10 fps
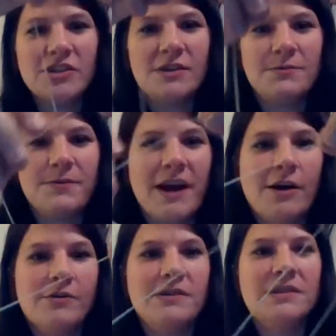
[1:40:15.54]
actually
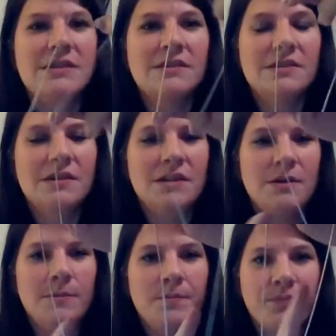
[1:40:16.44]
found
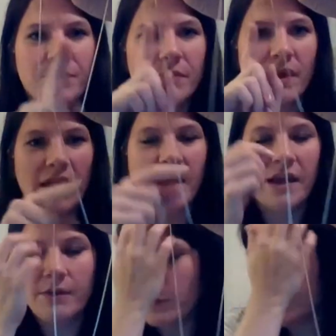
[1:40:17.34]

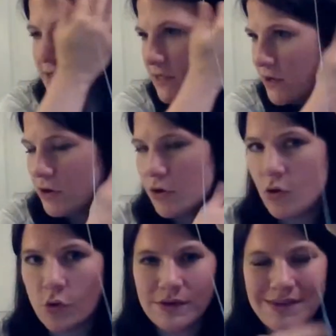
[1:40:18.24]
a 14 karat
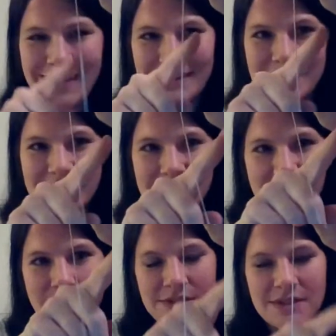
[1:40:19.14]
gold necklace
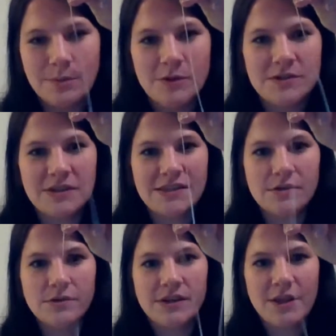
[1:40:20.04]
that was similar to this.
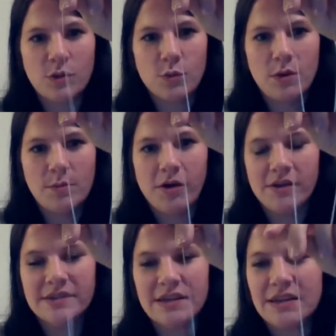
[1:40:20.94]
It only had three
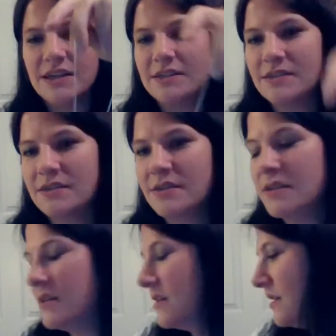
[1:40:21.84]
balls on it.
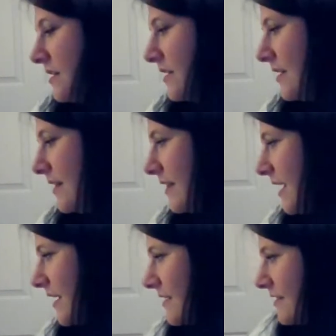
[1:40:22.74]

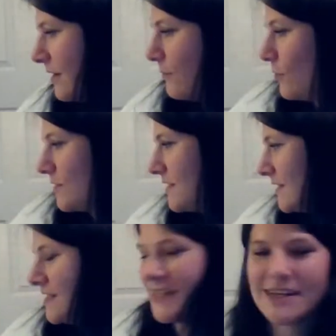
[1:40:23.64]
That, of course,
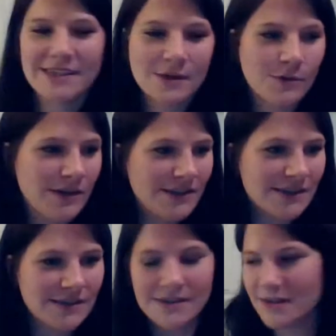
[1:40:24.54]
because it has
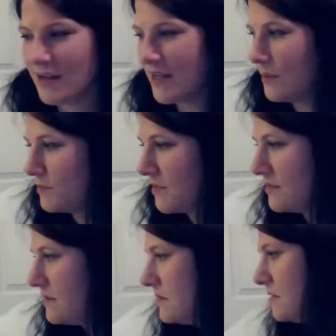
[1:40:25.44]
threes, I kept
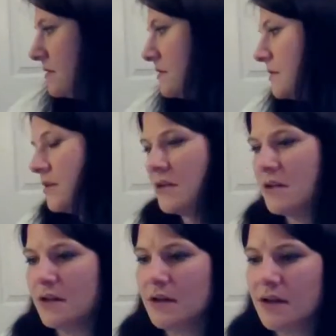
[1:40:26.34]
it.
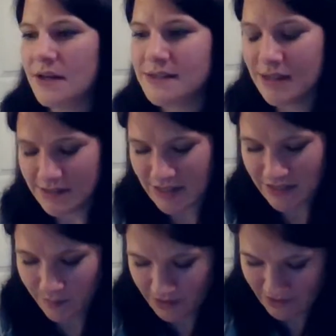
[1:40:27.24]
It's not
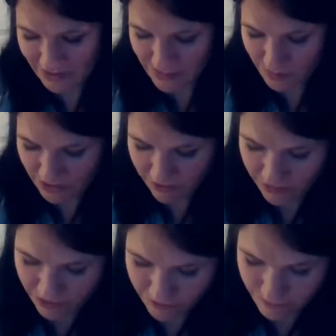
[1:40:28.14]
exactly my taste, but I
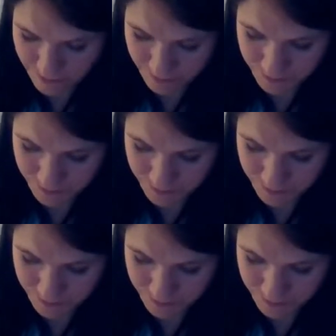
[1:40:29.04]
don't care.